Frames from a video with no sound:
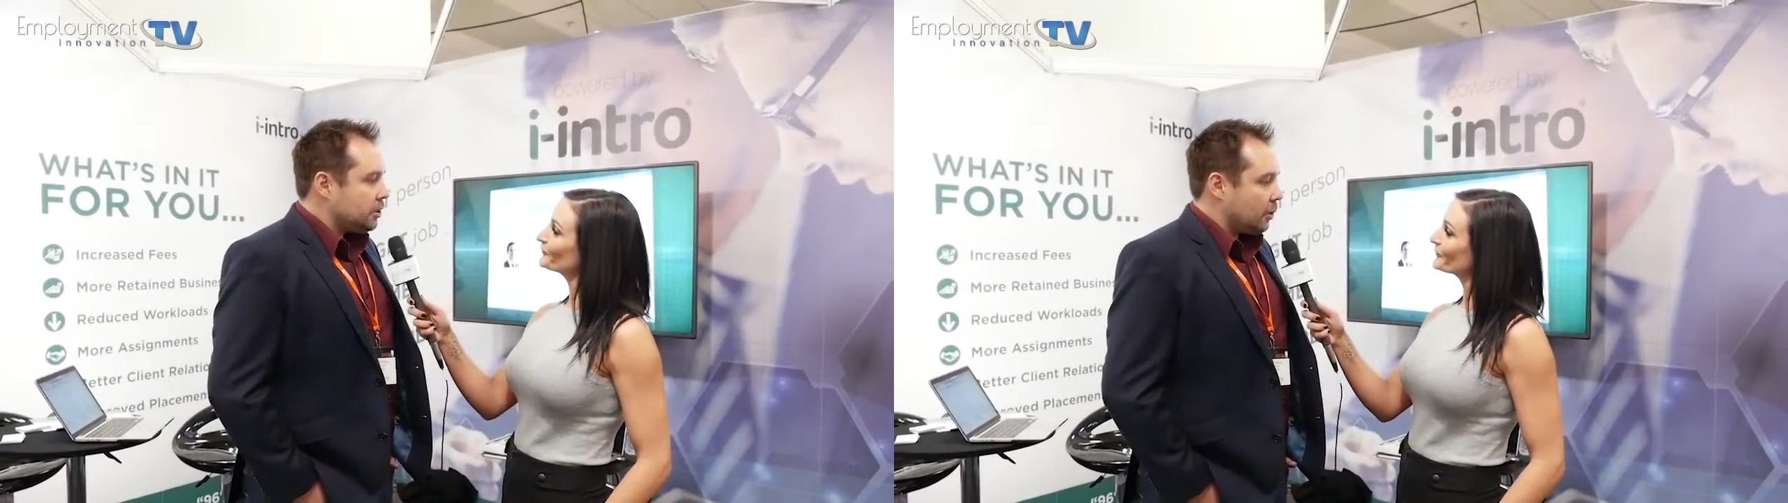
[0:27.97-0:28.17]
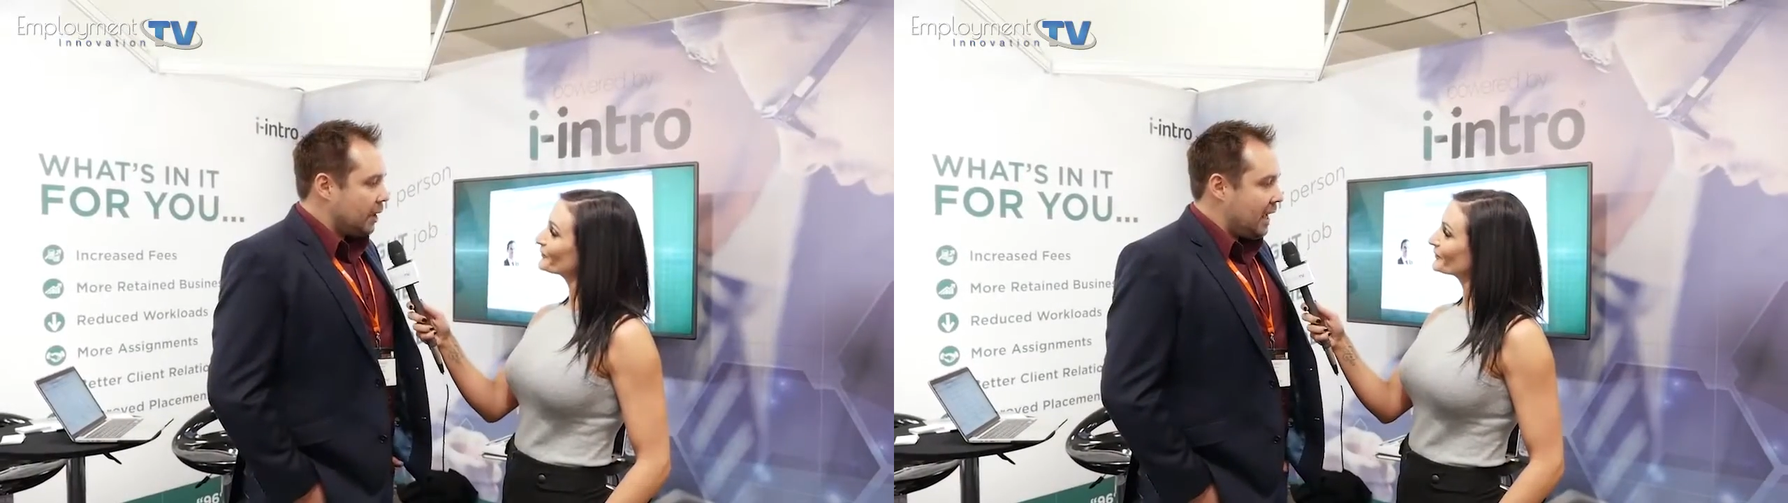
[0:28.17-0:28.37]

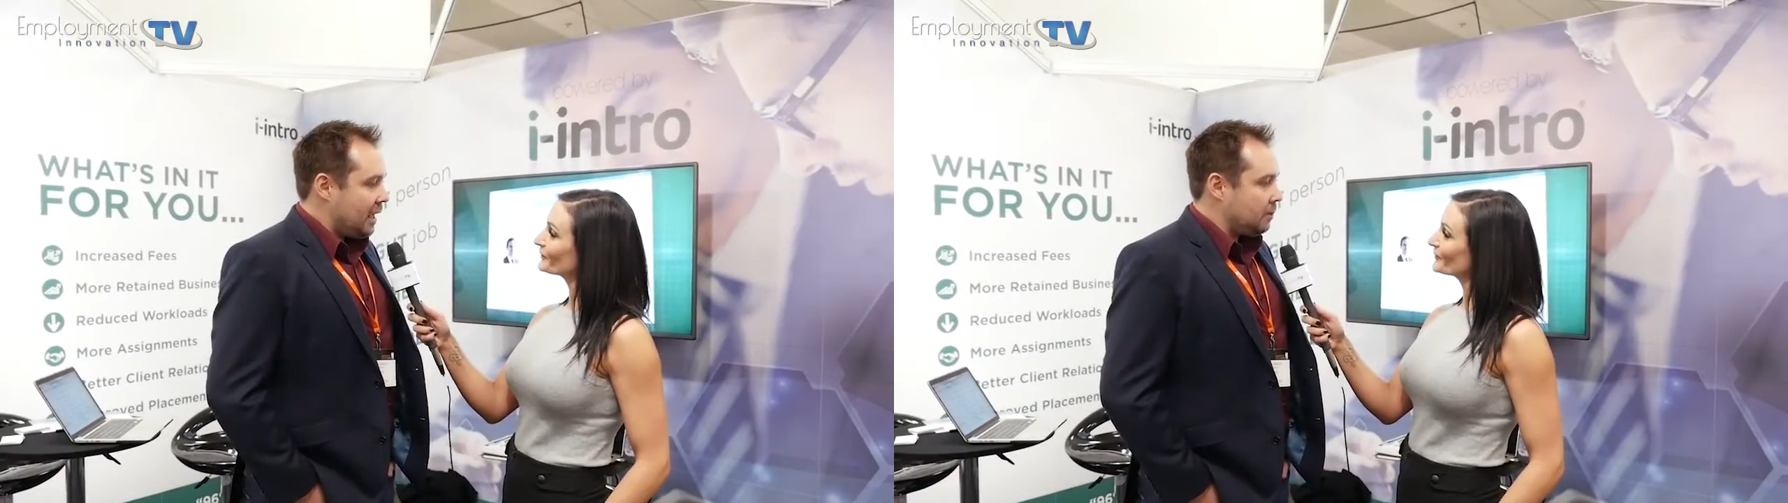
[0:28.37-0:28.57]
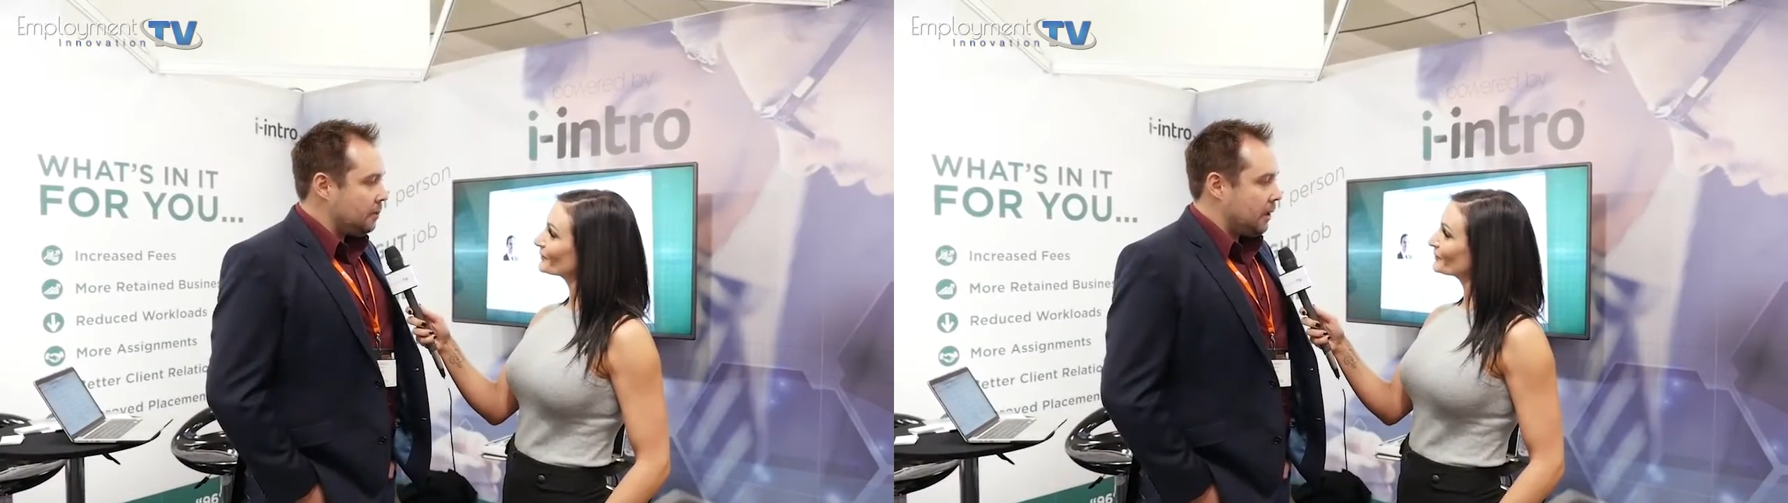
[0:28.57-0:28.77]
So we
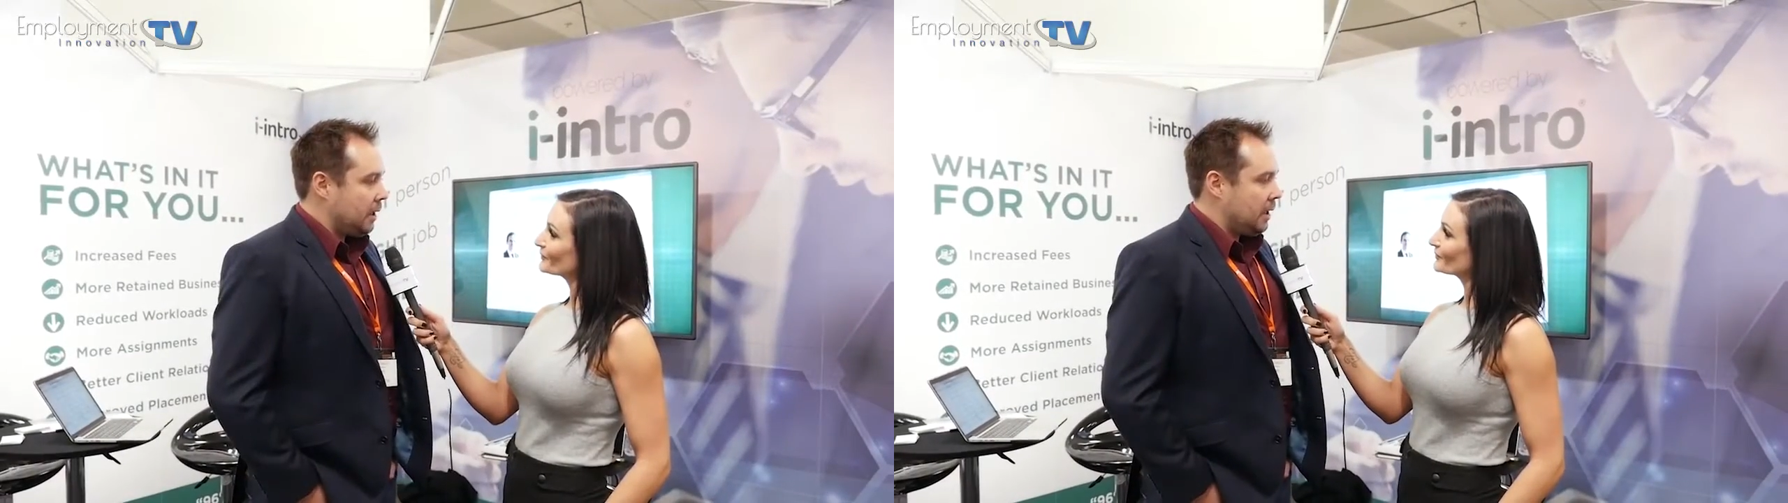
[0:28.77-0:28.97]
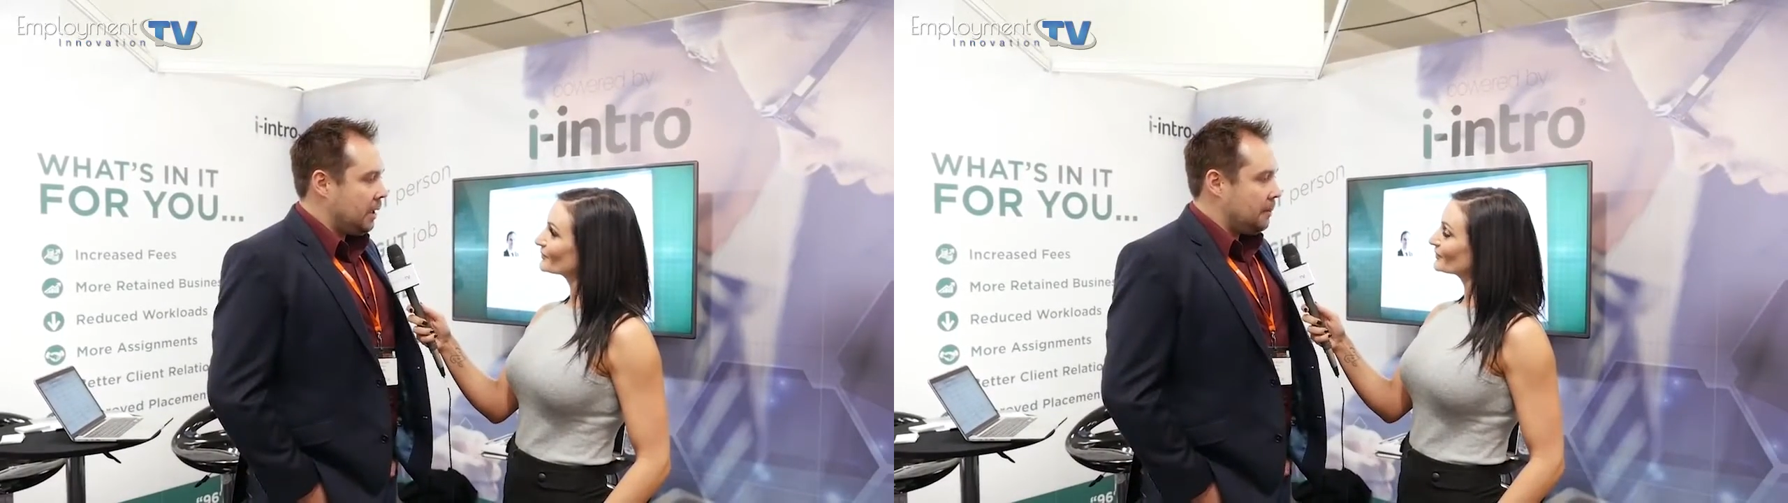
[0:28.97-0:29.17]
help
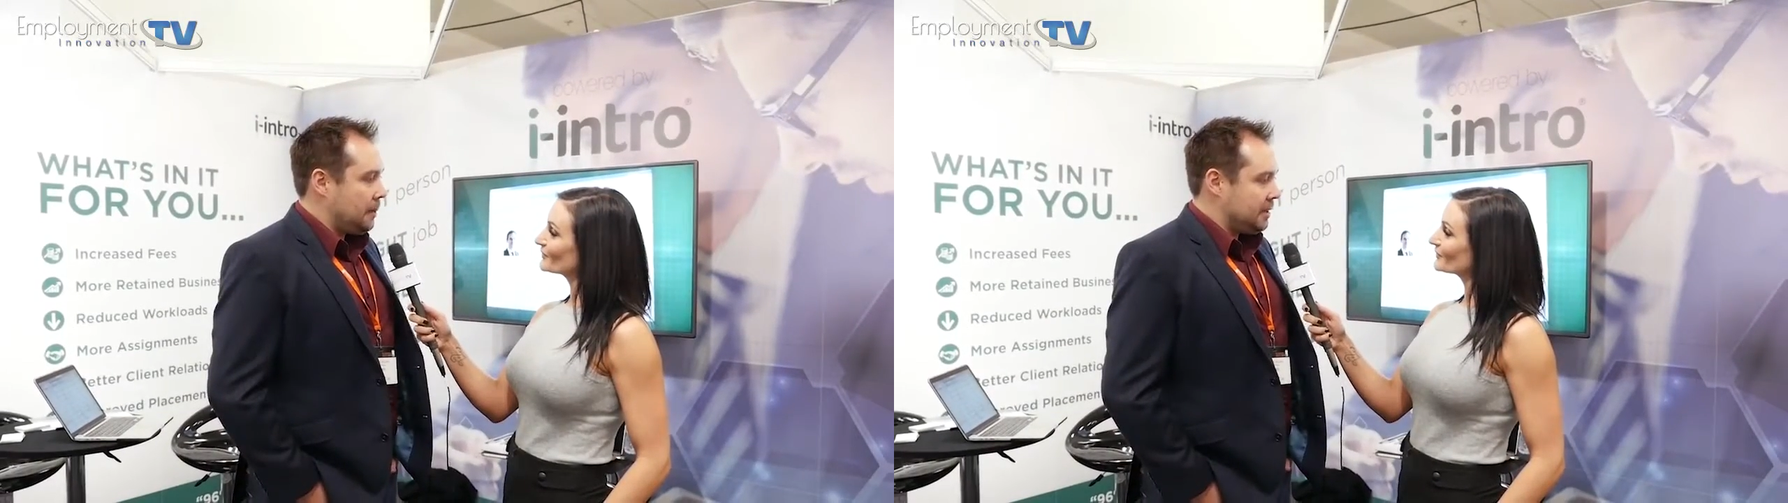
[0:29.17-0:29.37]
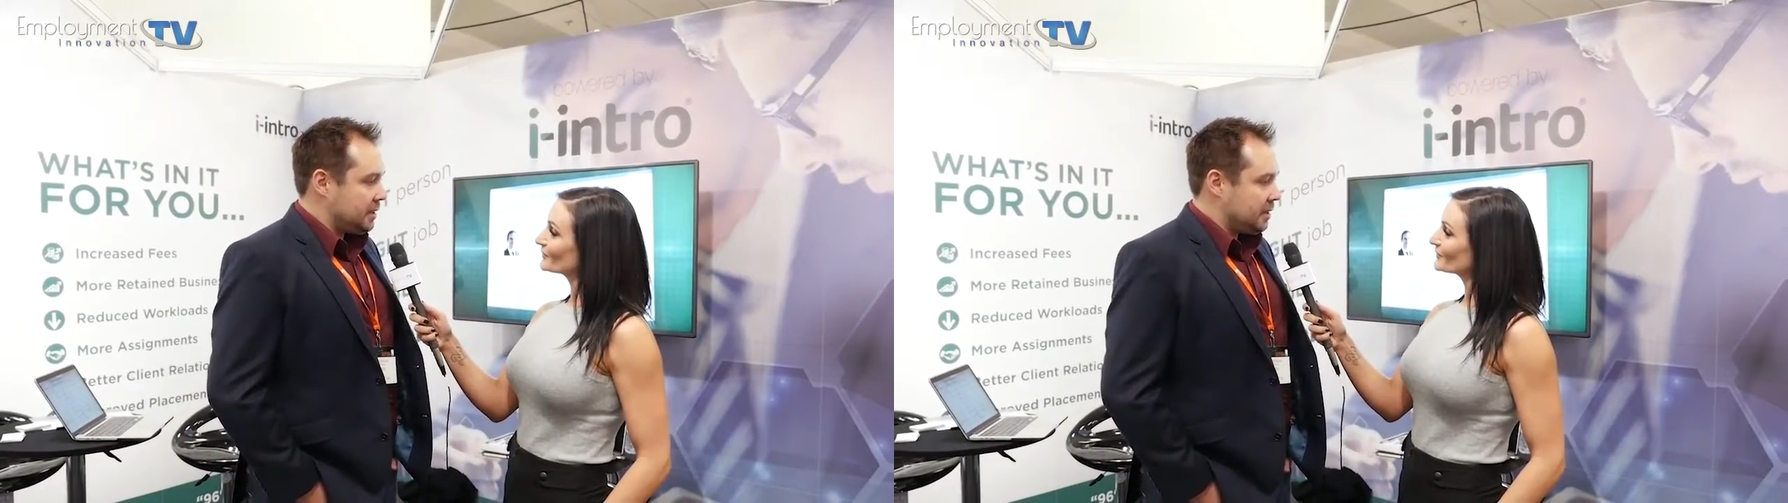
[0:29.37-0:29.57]

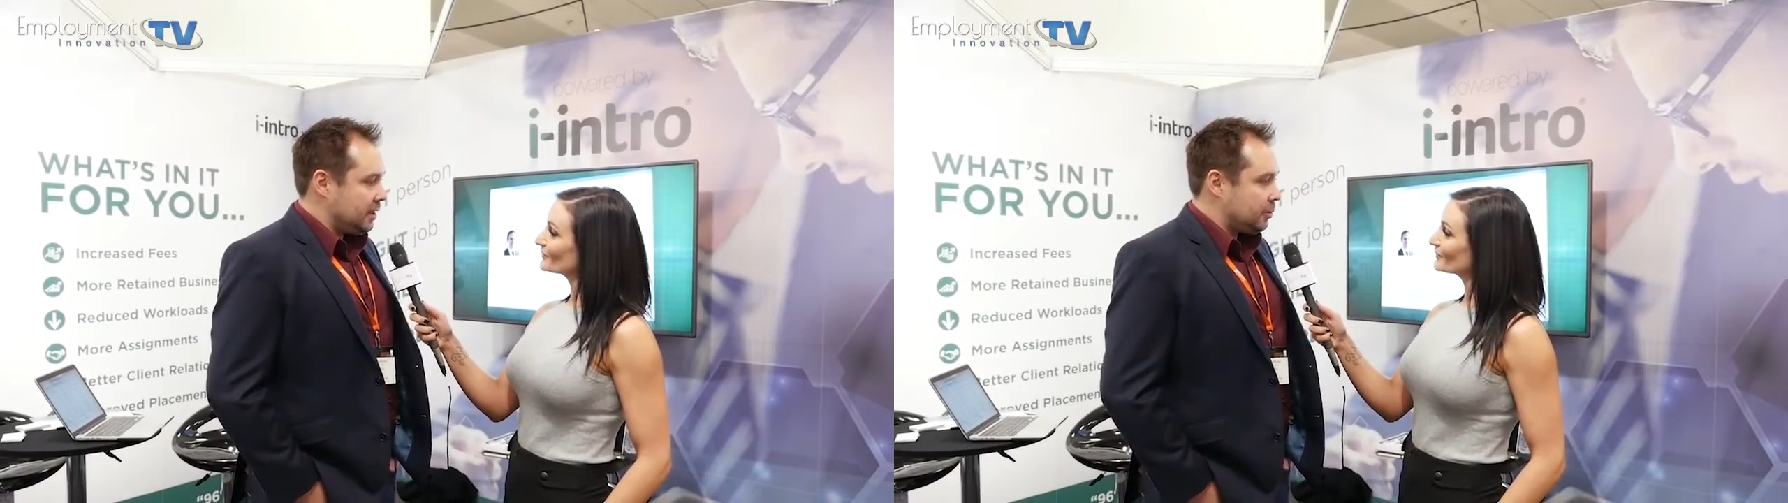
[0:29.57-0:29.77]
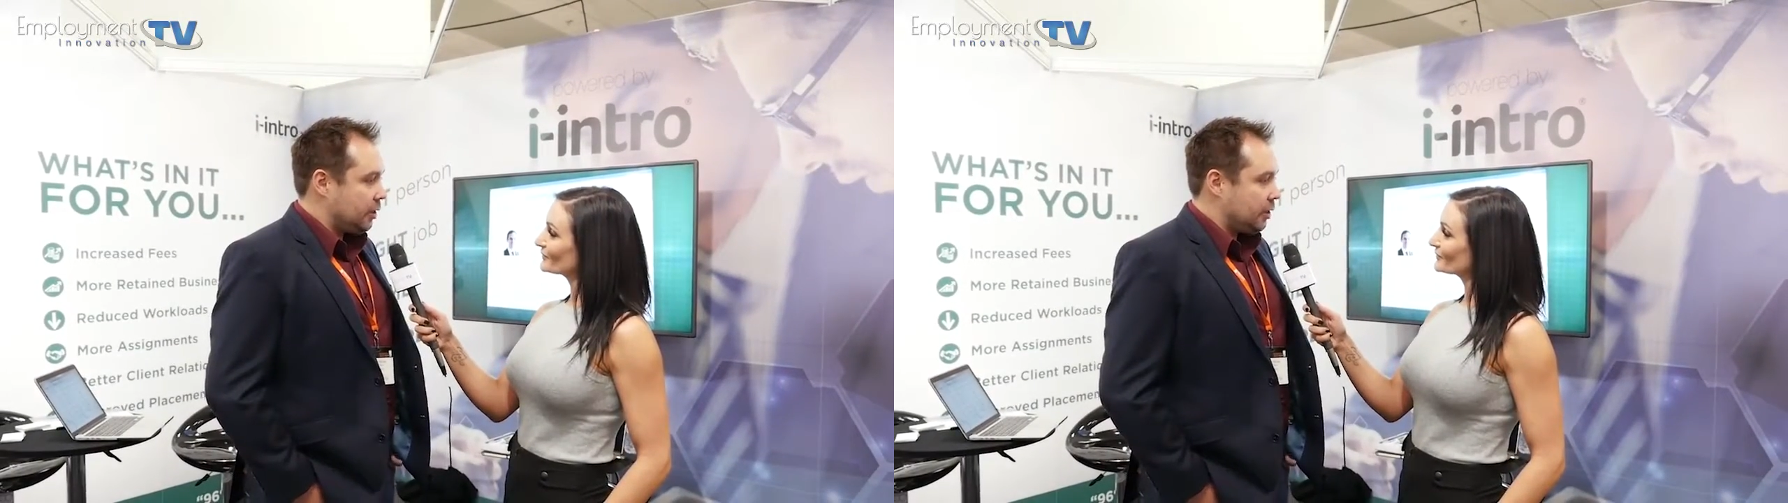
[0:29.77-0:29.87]
businesses,